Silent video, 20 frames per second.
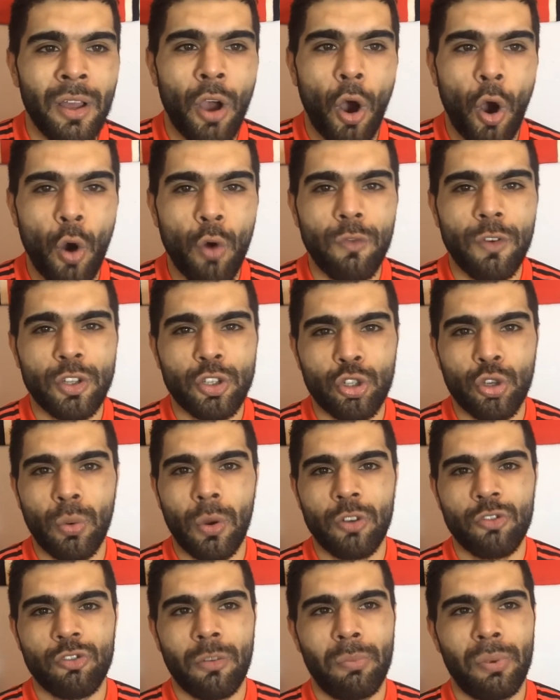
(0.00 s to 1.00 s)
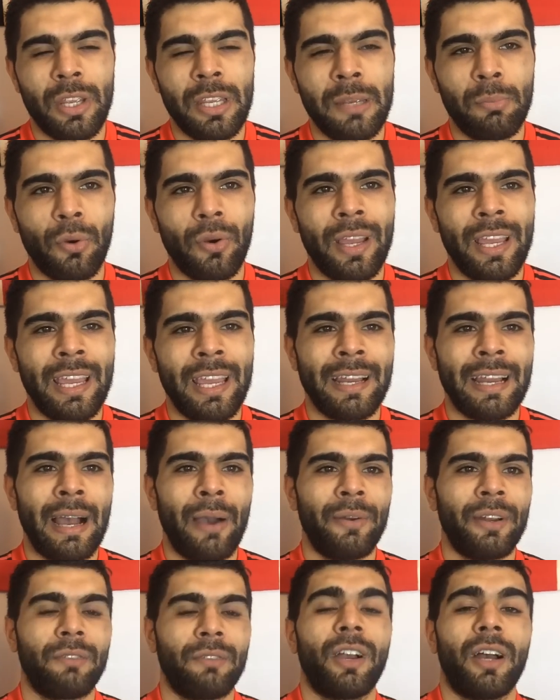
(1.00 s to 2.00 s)
Over 200 people here
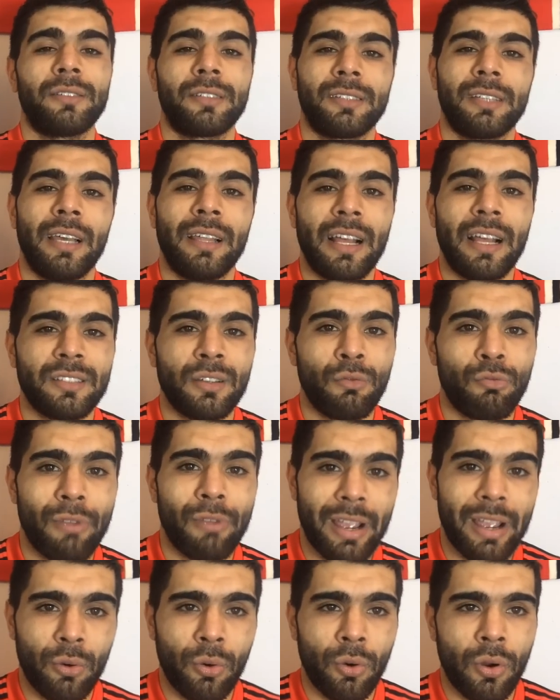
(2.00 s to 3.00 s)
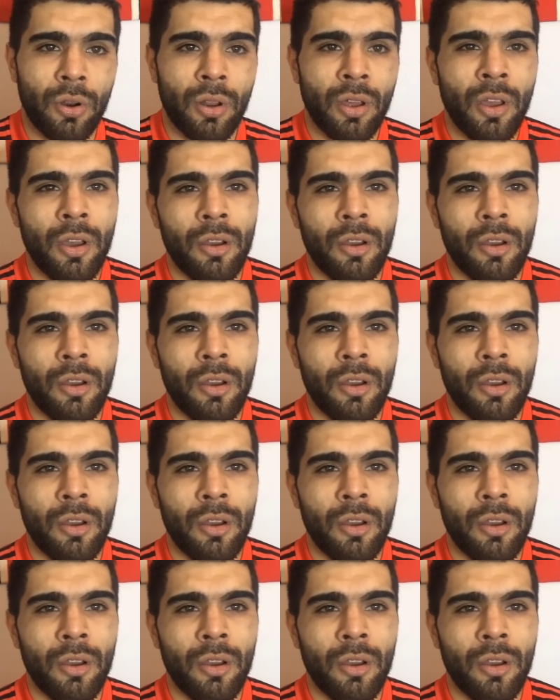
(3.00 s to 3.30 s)
now, and I've got to say that's a record